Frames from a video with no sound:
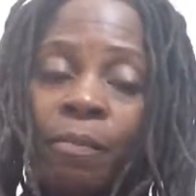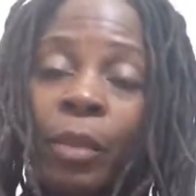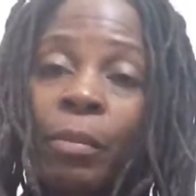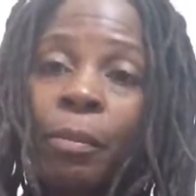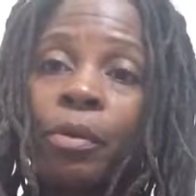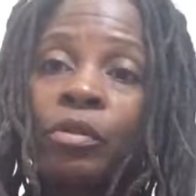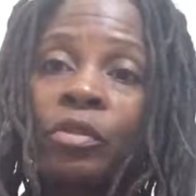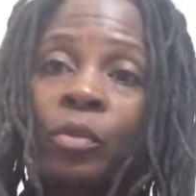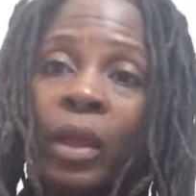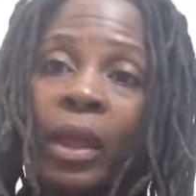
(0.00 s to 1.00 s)
been pulled
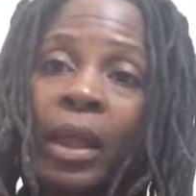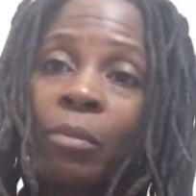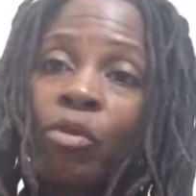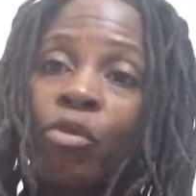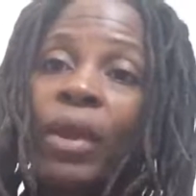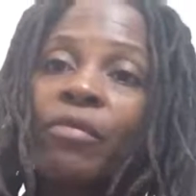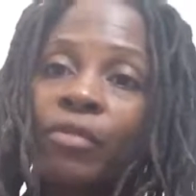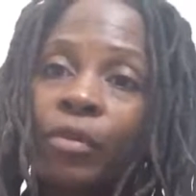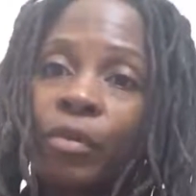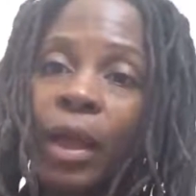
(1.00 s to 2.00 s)
away, and I'm grateful.